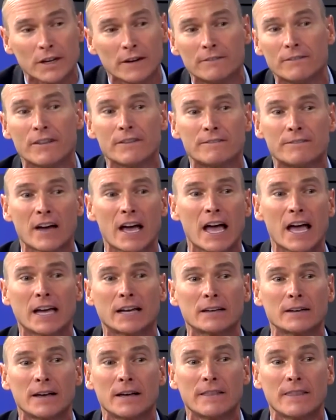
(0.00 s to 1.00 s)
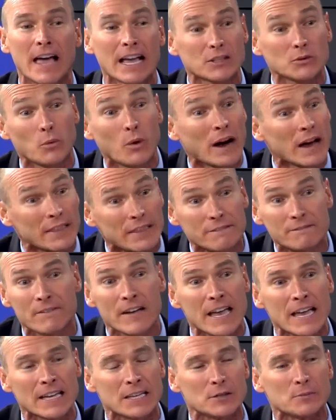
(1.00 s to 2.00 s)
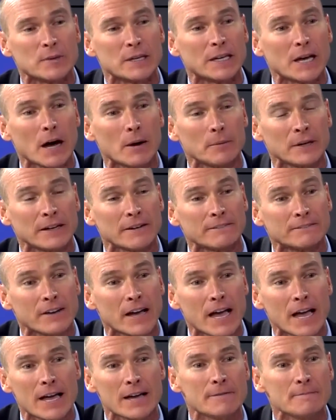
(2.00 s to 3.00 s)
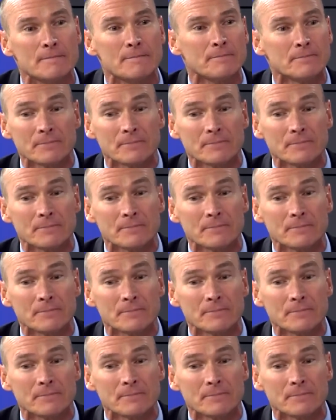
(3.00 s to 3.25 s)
of the fang, and that's why the fang is becoming a fang.